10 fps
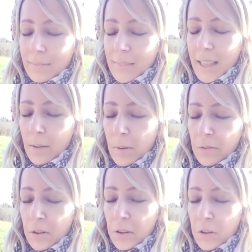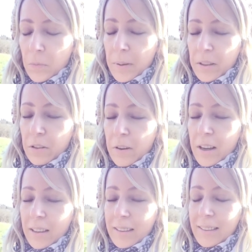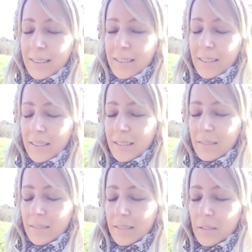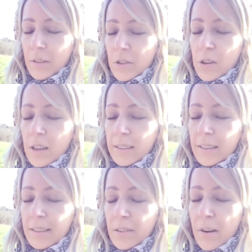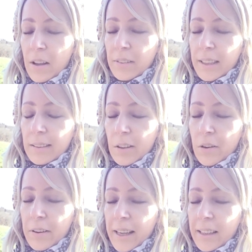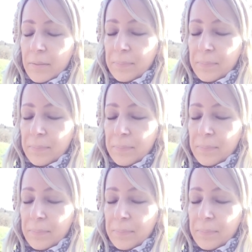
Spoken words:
And before you open your eyes, visualize the surroundings you're in.